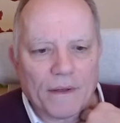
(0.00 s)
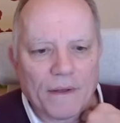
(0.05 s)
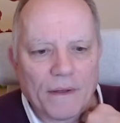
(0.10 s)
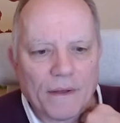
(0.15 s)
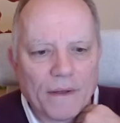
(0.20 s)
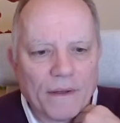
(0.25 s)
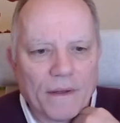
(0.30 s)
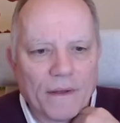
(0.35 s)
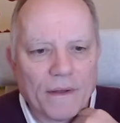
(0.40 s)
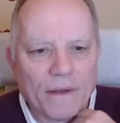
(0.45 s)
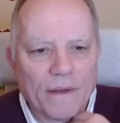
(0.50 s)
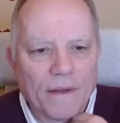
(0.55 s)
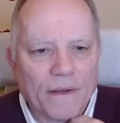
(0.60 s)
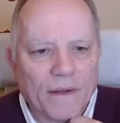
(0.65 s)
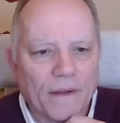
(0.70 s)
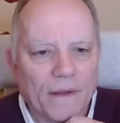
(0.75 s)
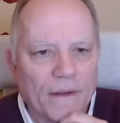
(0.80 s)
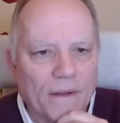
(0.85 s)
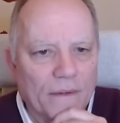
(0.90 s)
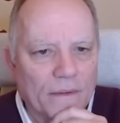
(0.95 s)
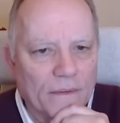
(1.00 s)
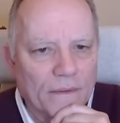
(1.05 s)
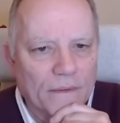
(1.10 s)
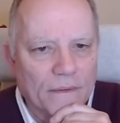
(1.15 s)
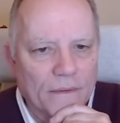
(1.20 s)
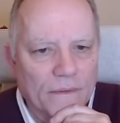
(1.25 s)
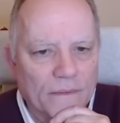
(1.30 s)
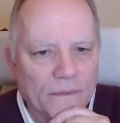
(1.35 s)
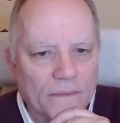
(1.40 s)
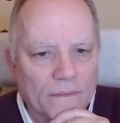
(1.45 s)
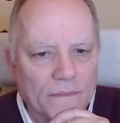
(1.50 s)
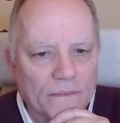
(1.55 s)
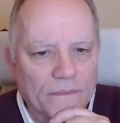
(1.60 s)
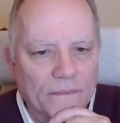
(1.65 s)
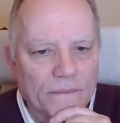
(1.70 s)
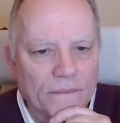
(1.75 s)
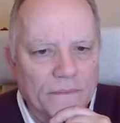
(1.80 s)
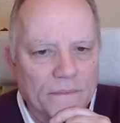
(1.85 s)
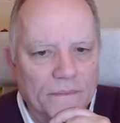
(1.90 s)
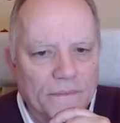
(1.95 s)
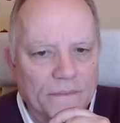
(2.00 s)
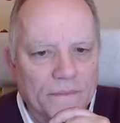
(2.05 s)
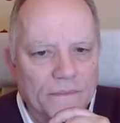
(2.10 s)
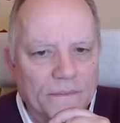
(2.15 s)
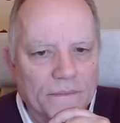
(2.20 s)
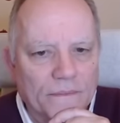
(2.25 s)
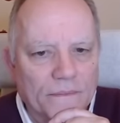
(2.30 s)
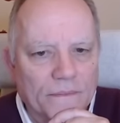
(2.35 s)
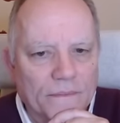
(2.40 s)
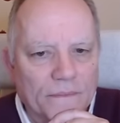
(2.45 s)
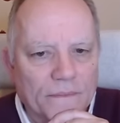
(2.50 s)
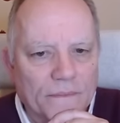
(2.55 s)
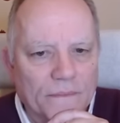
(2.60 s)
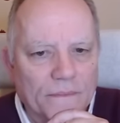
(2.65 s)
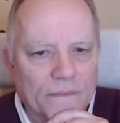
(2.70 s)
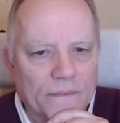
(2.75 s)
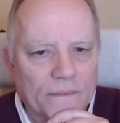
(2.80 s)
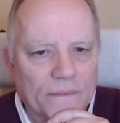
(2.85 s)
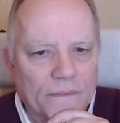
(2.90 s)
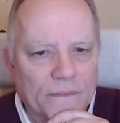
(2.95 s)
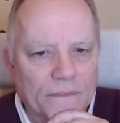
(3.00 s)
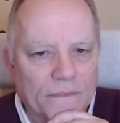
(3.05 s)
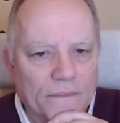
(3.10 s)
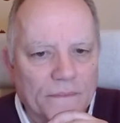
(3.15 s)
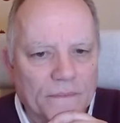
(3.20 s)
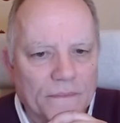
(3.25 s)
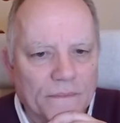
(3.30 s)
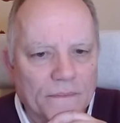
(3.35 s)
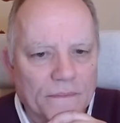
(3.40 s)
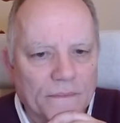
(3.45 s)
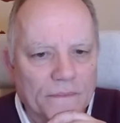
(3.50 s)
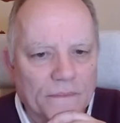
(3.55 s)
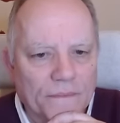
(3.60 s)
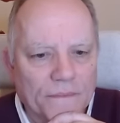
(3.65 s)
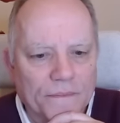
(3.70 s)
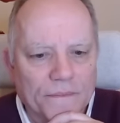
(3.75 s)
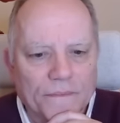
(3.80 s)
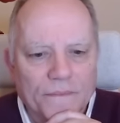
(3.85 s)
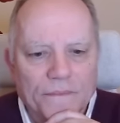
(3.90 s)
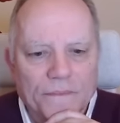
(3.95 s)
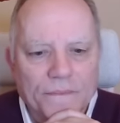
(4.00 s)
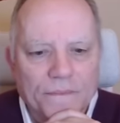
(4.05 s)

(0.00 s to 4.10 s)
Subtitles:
Nobody speaks.